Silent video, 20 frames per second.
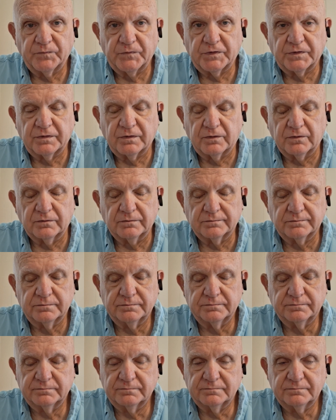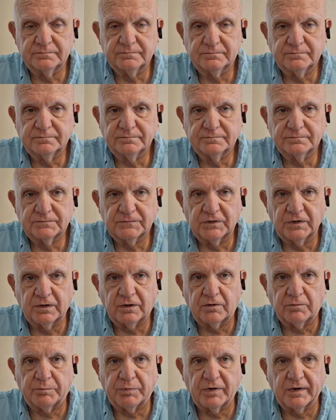So
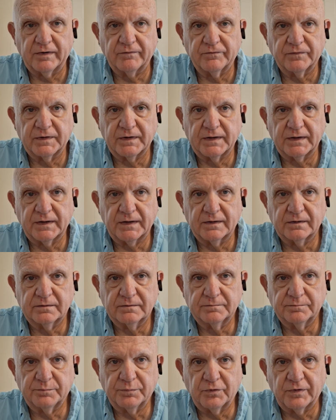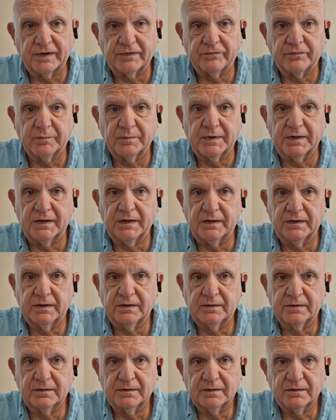y'all pray for that. Pray for me.